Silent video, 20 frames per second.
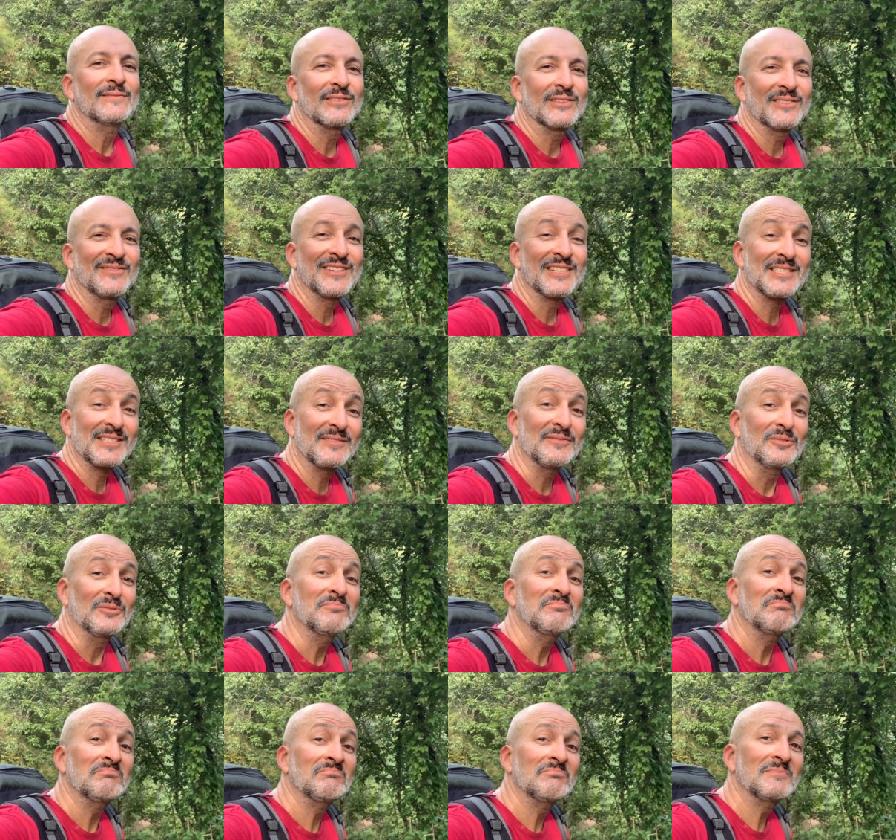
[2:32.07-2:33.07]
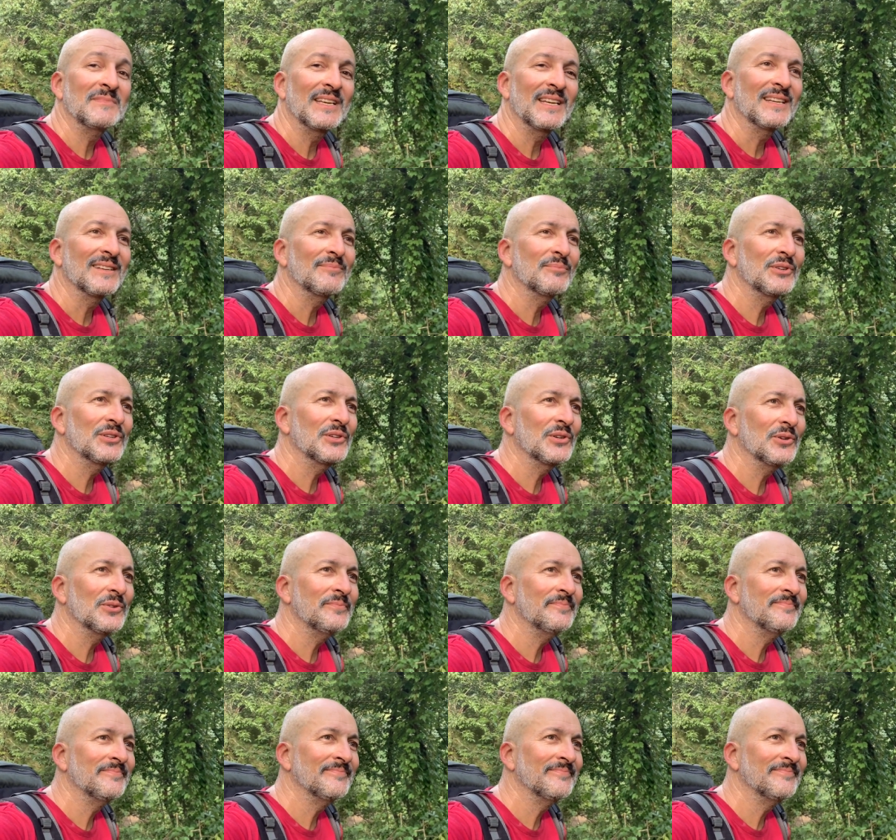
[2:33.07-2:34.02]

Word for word: for the festival. Yeah, pretty cool